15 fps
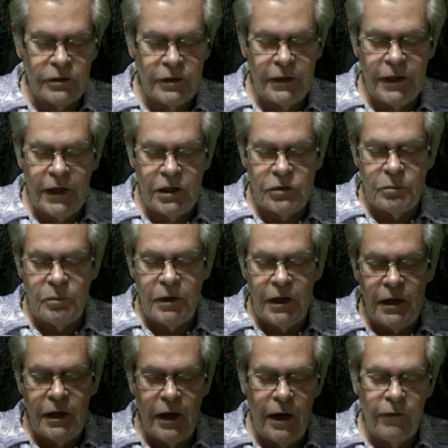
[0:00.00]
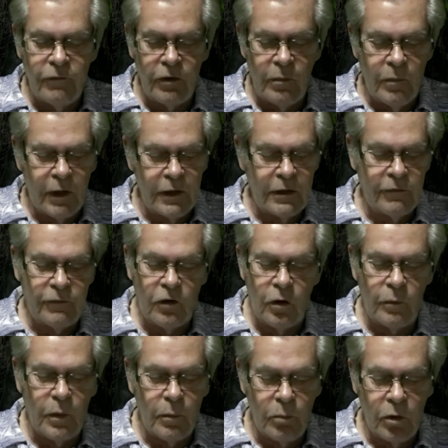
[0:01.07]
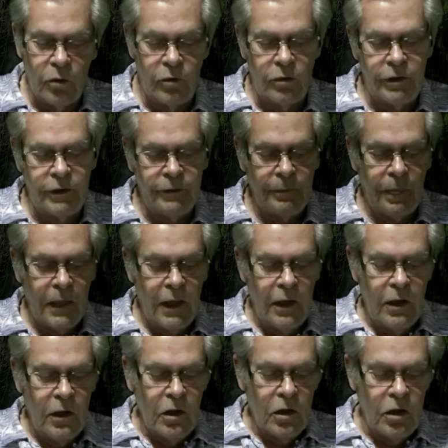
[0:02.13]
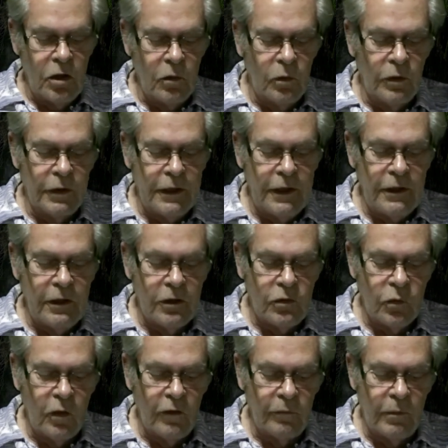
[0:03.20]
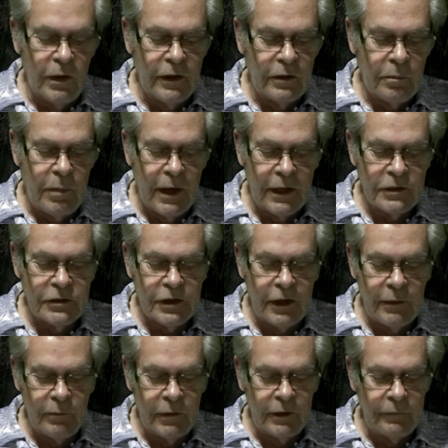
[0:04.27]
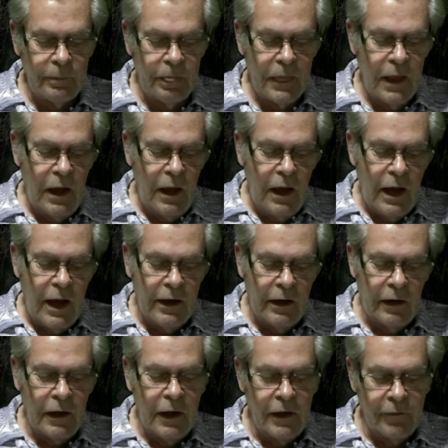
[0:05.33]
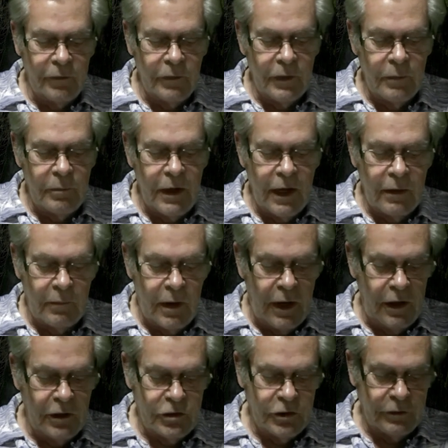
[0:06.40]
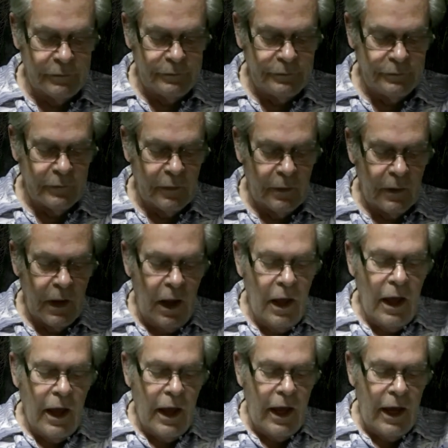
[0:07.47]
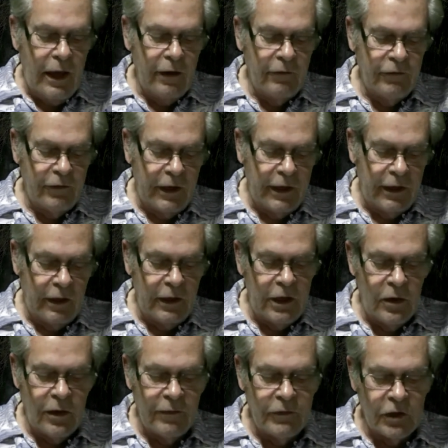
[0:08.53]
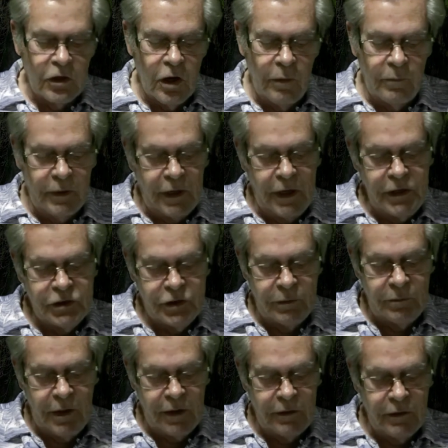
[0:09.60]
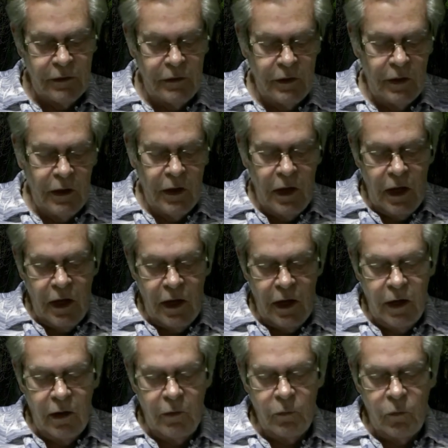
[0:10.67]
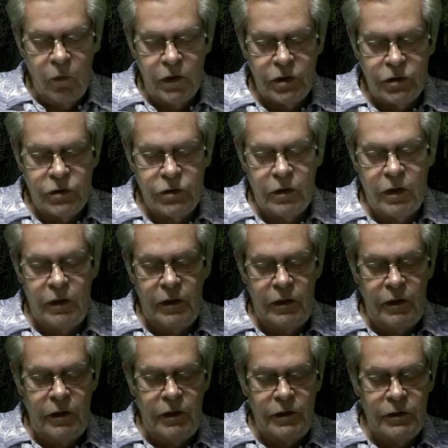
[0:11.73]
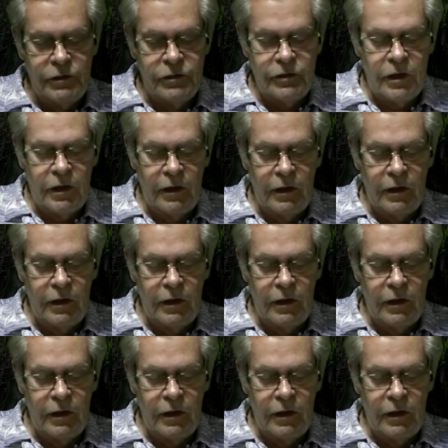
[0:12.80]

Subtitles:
THB every month from abroad. You will need a 12-month bank statement and a letter from the bank manager. And finally, you have the combination method, which is